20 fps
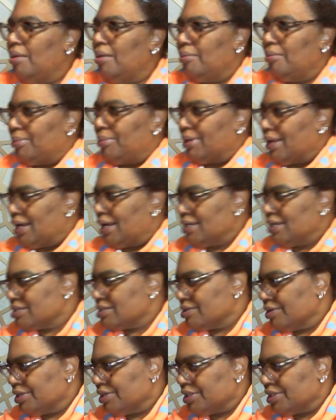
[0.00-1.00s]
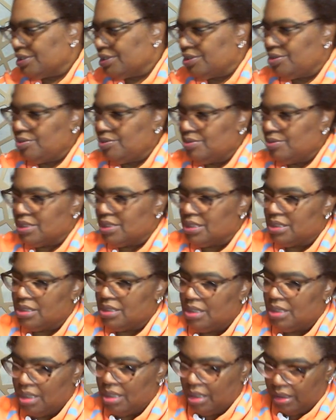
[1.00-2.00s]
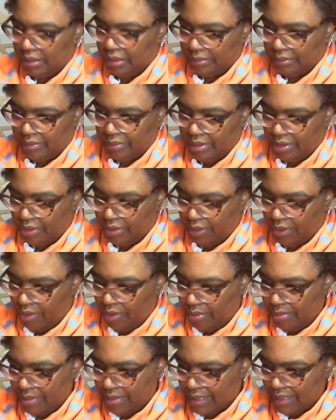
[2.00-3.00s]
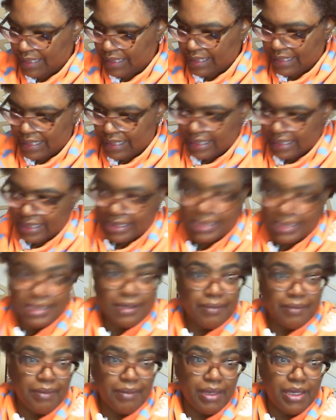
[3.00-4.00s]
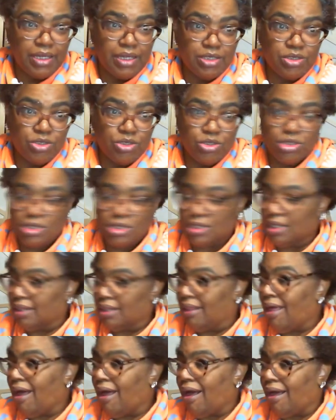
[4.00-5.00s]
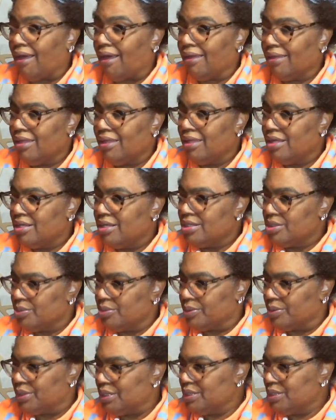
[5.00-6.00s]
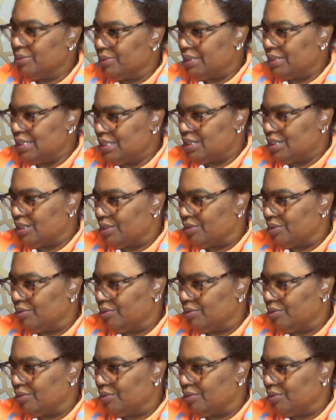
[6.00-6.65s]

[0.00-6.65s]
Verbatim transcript: but I started using the CurlMix system in July 2022,